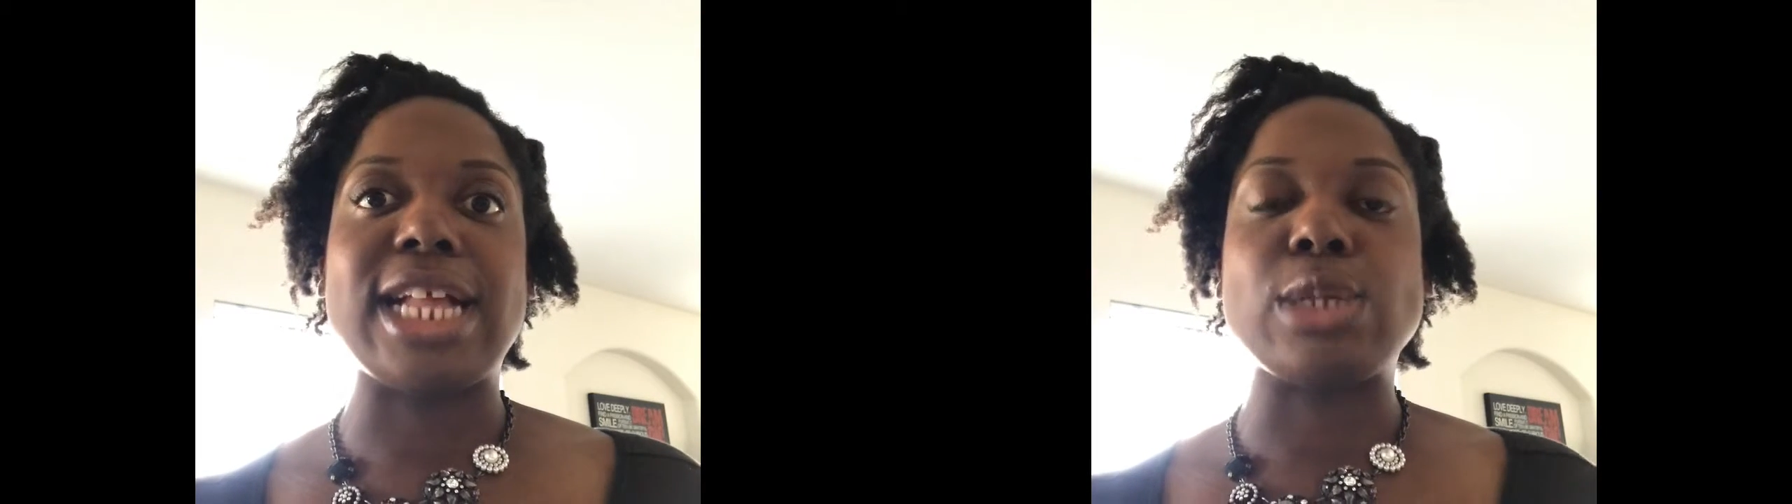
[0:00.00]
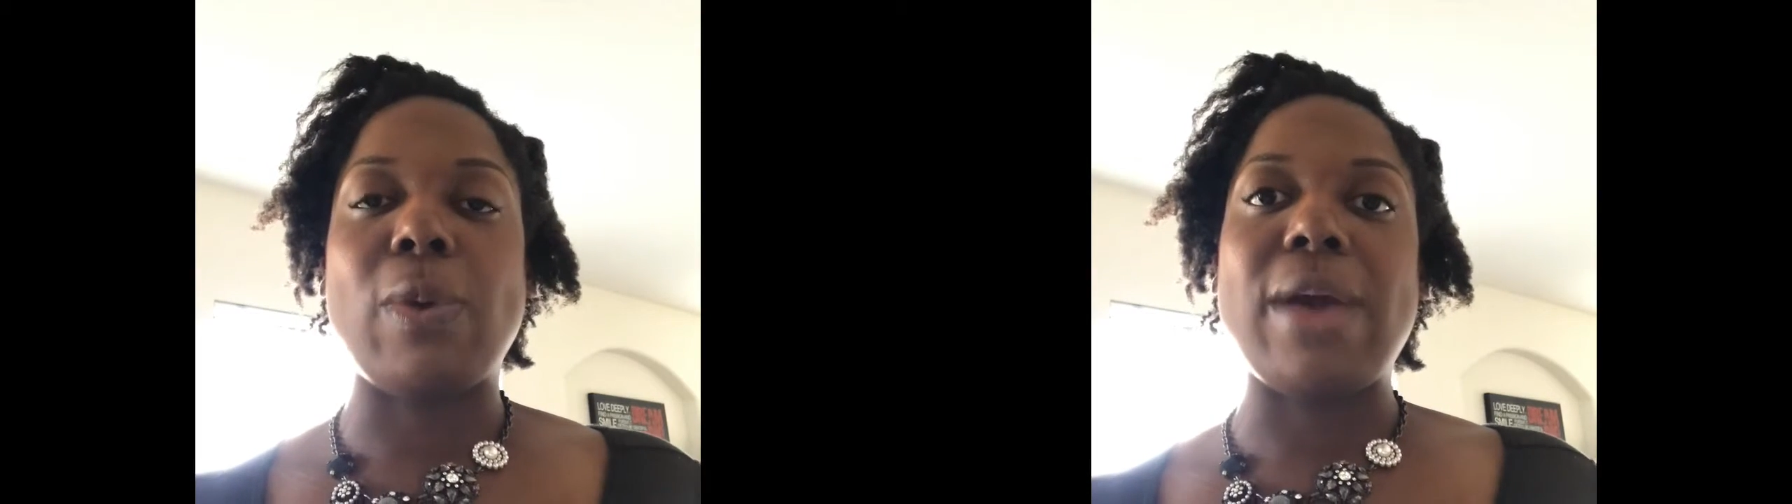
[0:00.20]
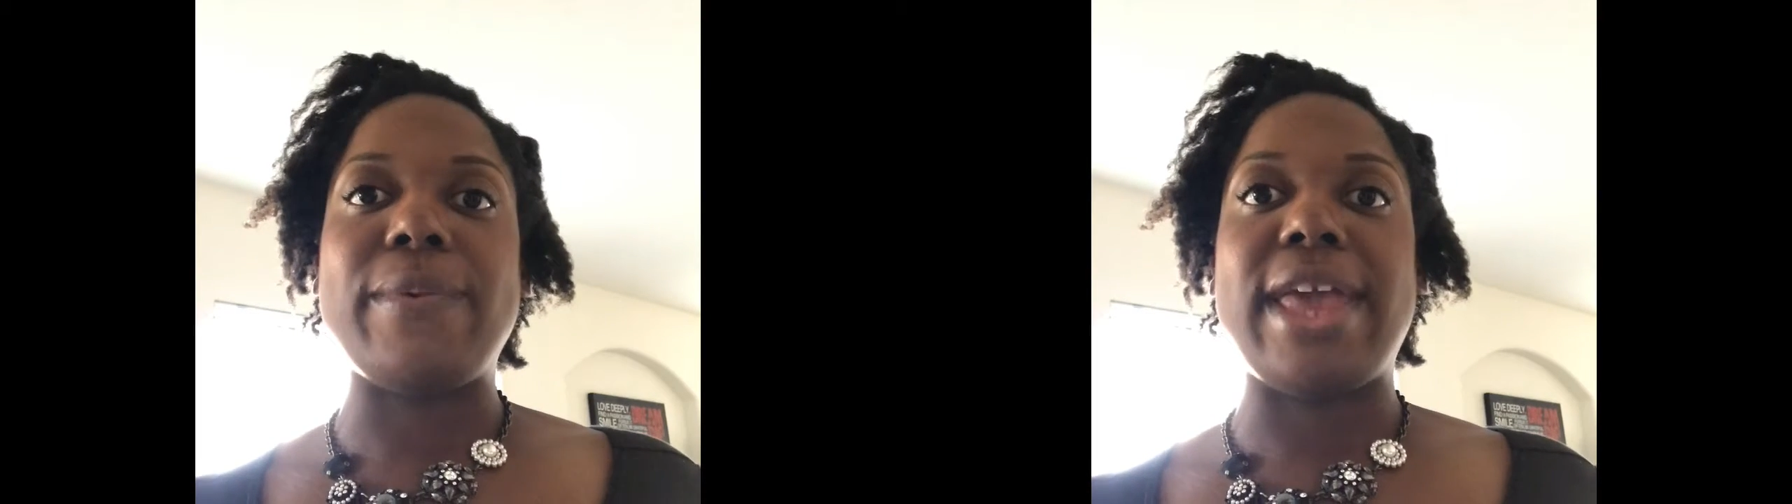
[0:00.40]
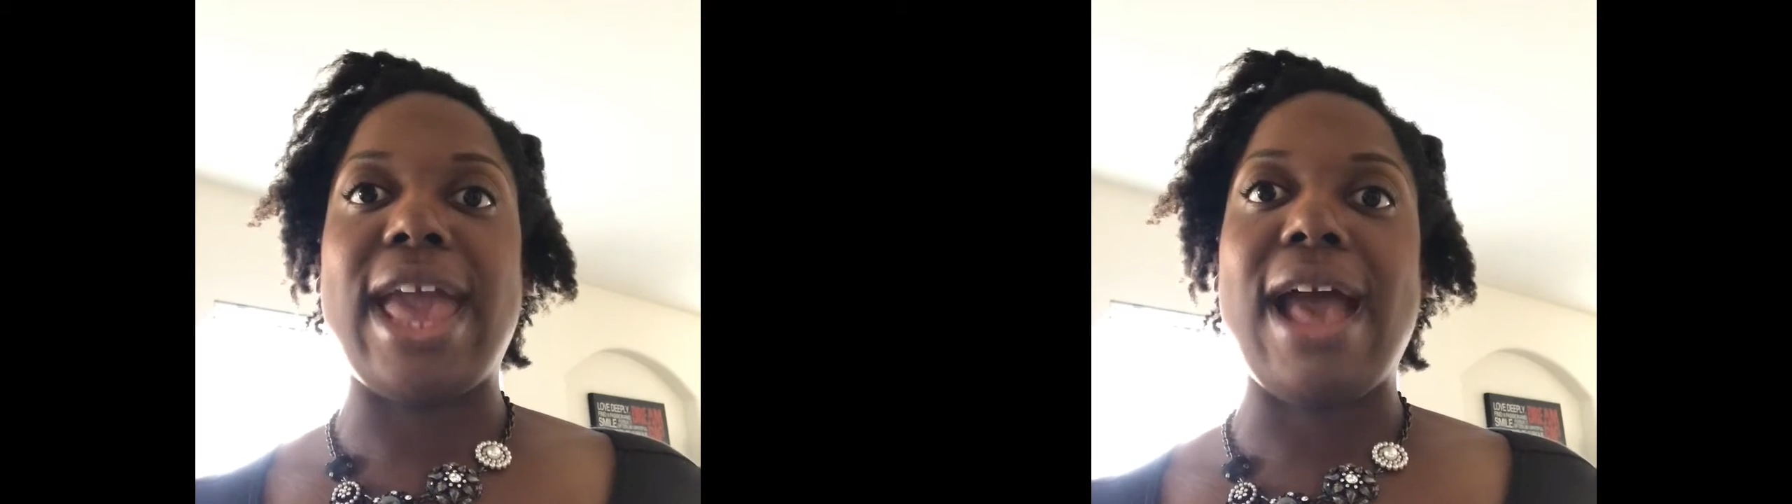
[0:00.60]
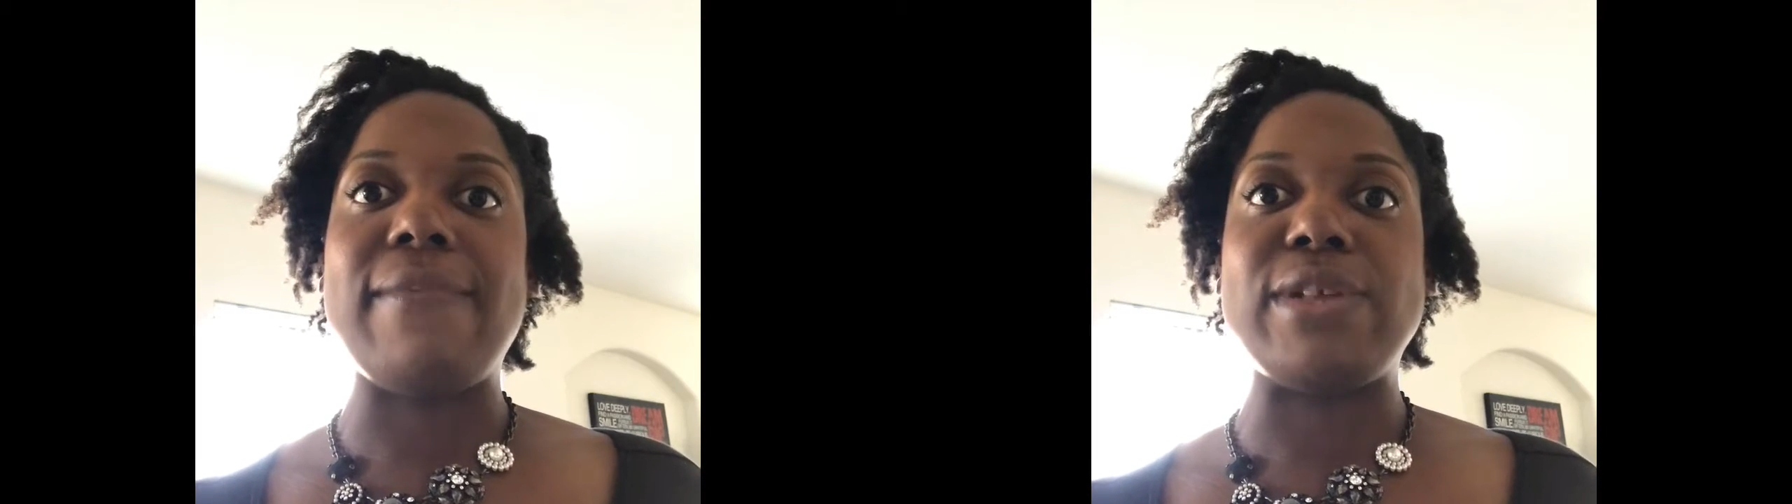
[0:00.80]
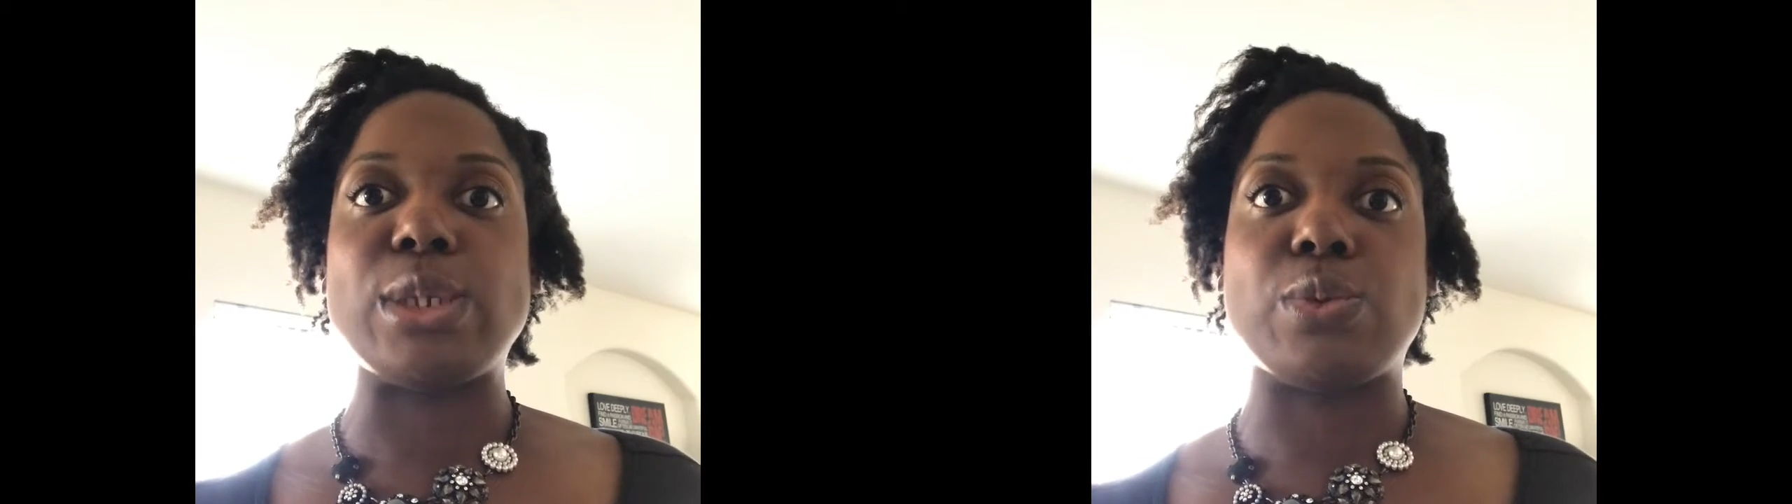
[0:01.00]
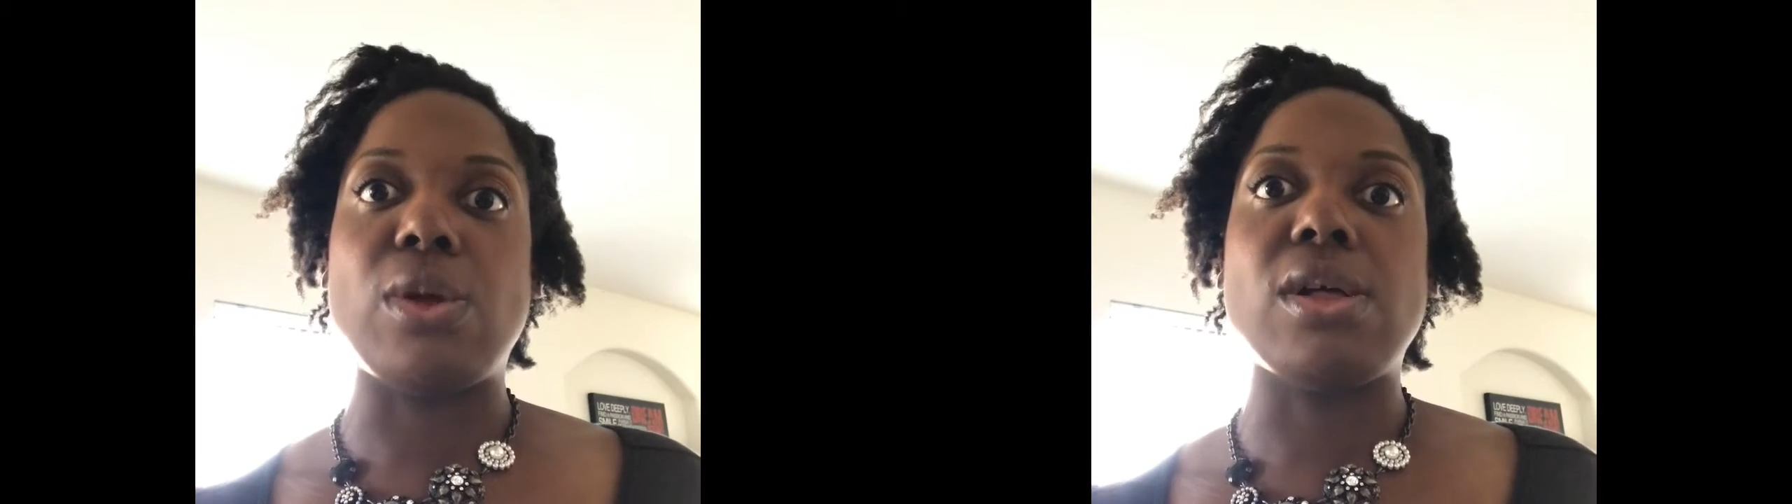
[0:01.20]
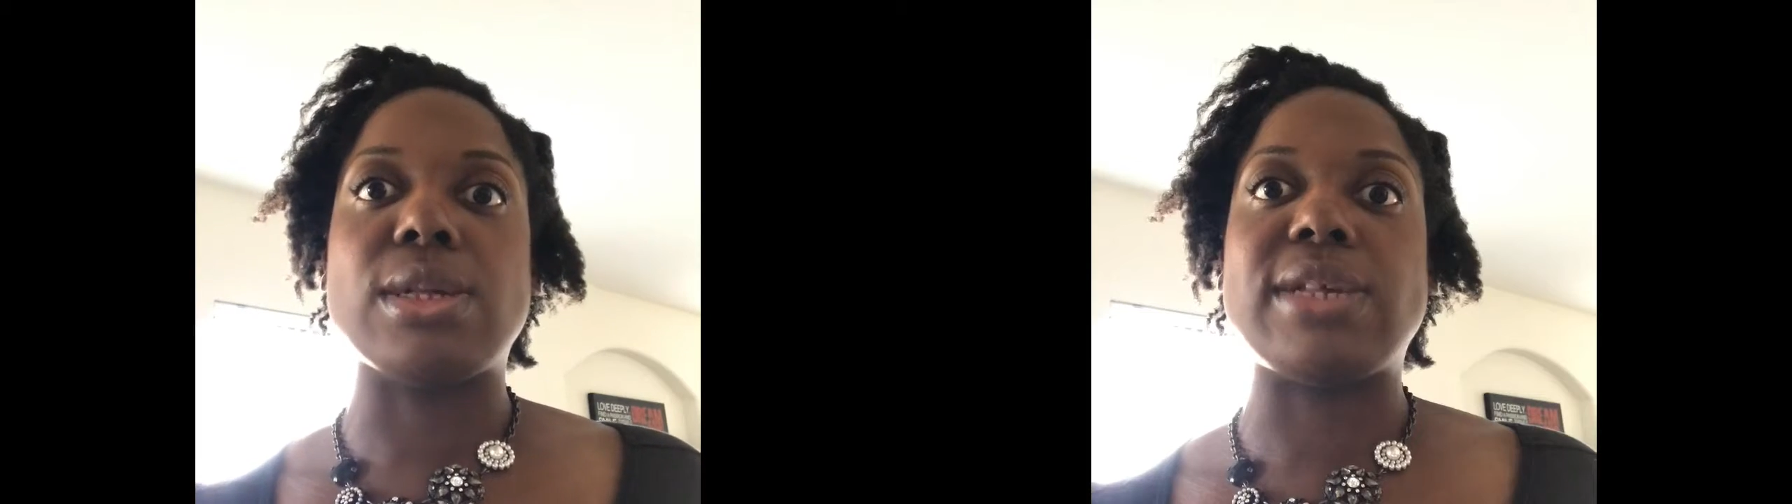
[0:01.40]
That's why we have these
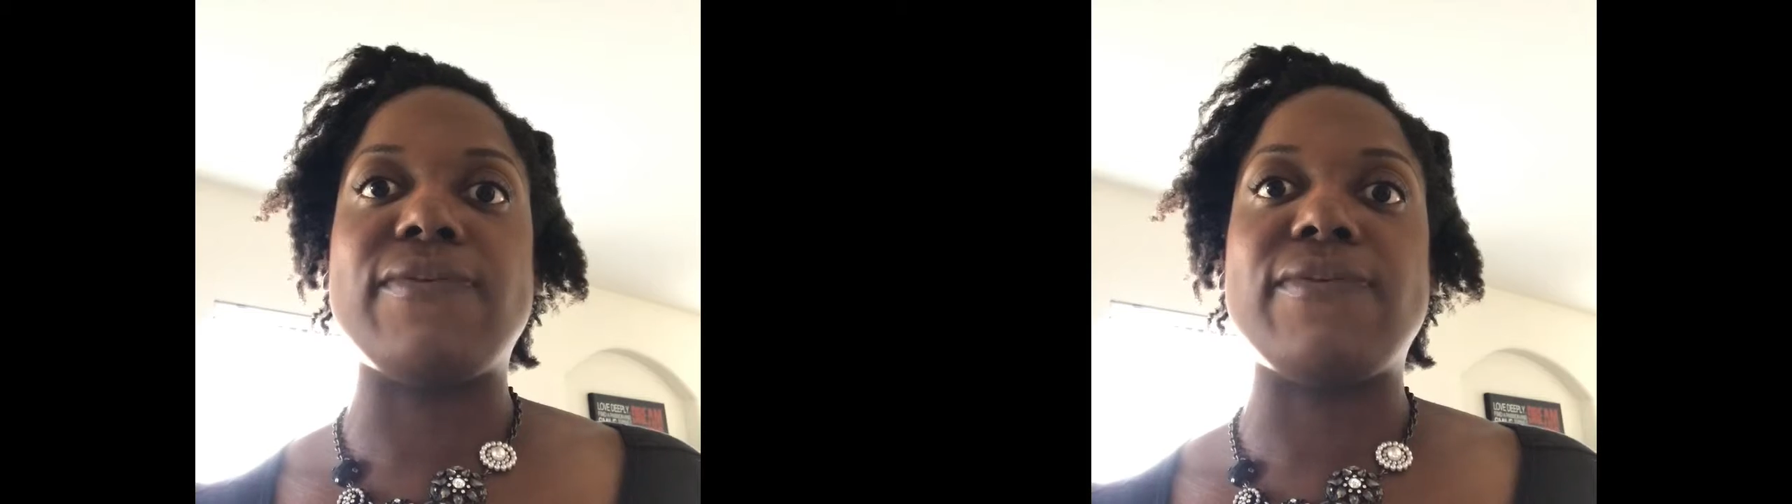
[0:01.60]
roles.